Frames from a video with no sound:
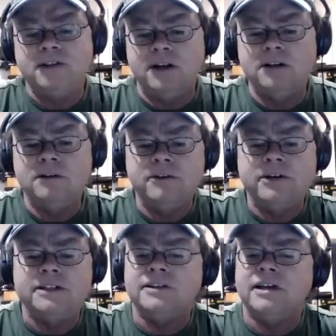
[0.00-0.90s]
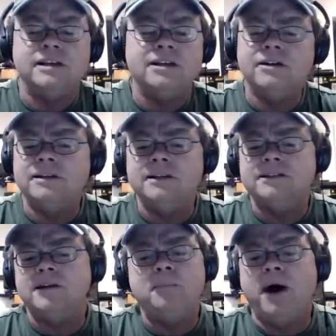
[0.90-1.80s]
over it. It's like you know, it,
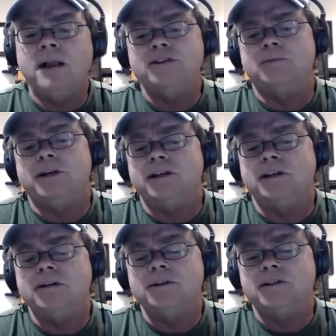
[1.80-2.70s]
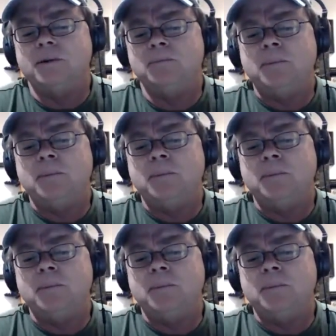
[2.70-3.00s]
it bothers me. You know, it's like people yeah. are